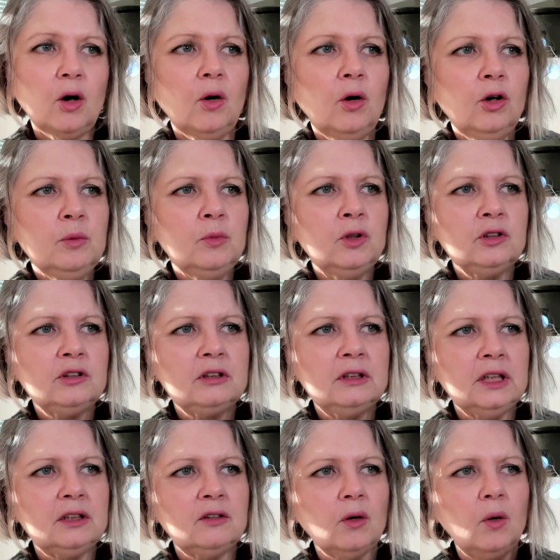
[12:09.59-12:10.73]
almost
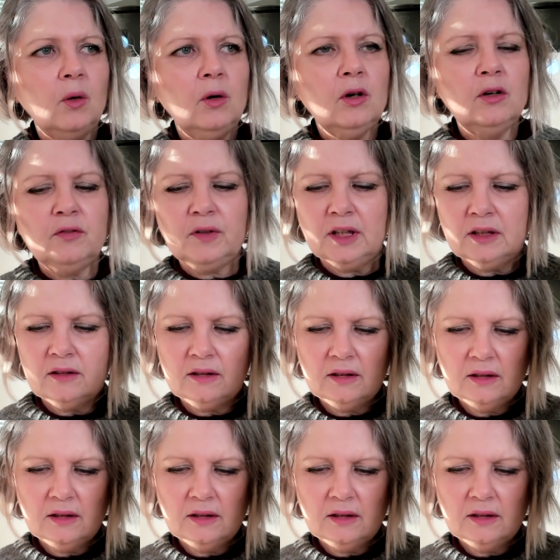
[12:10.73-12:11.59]
knit all of it